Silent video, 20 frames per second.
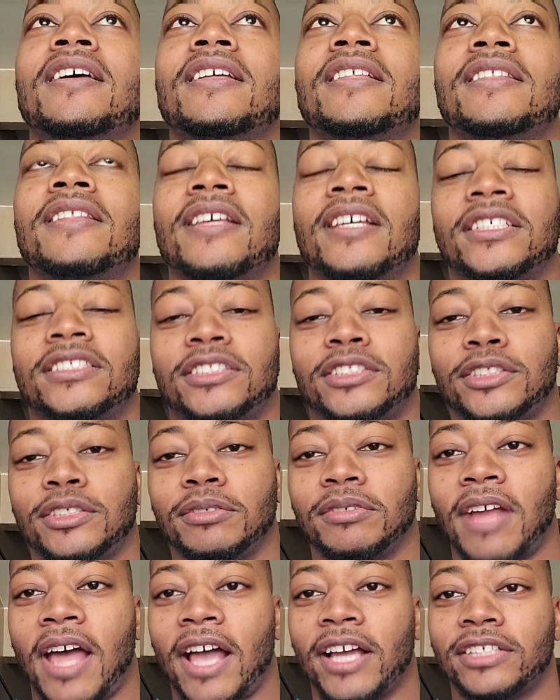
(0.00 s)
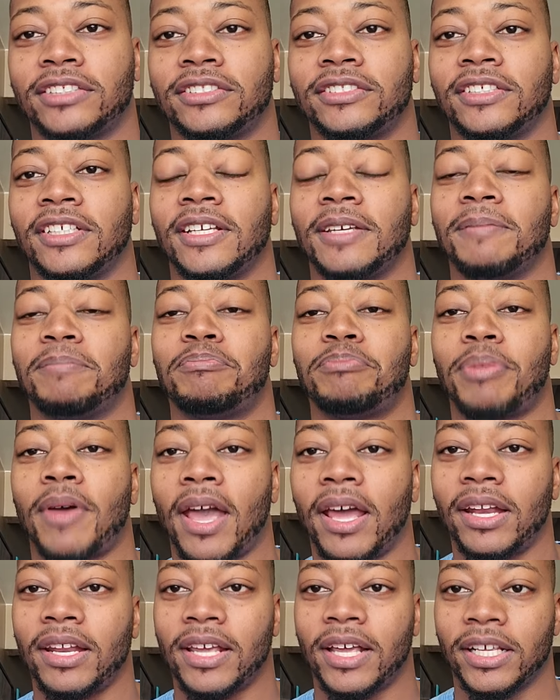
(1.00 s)
This dude actually
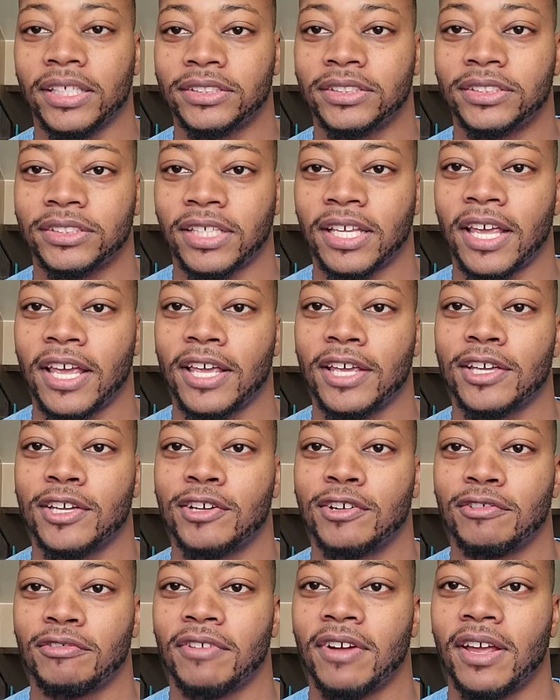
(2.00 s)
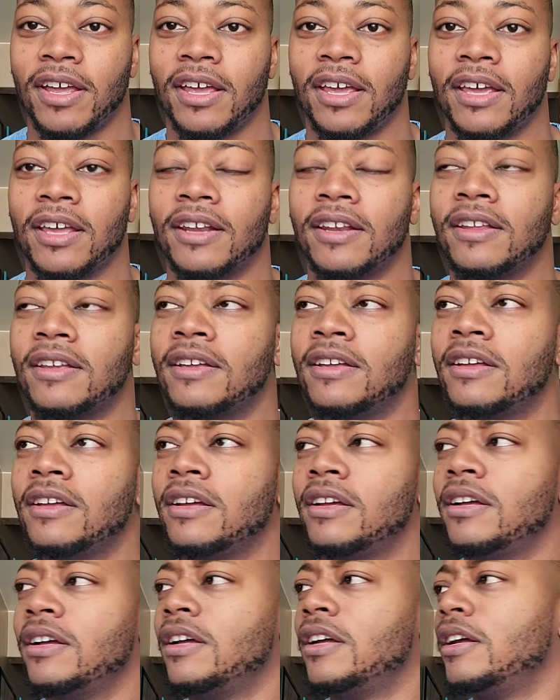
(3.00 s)
painted his skin green
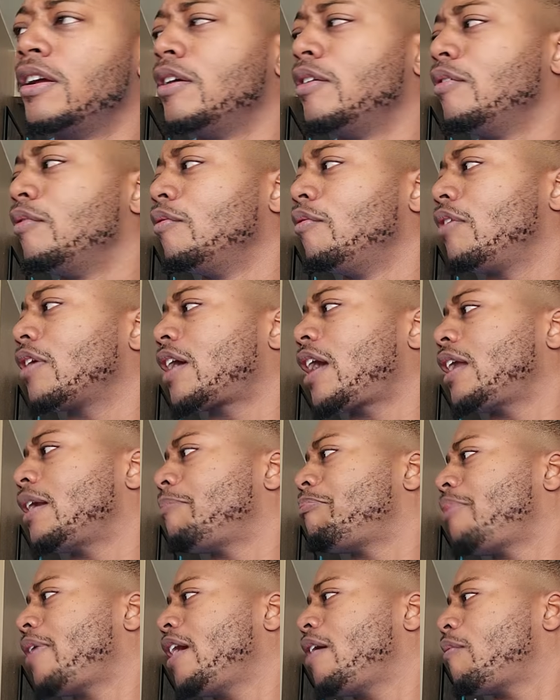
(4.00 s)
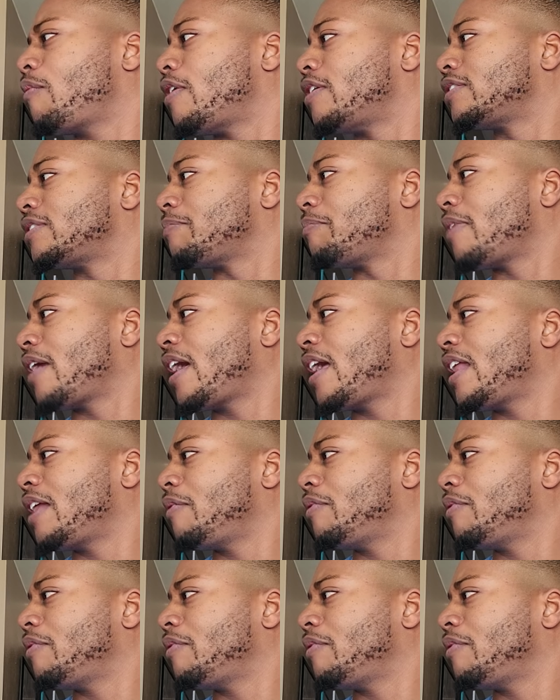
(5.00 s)
what kind of paint was it, man?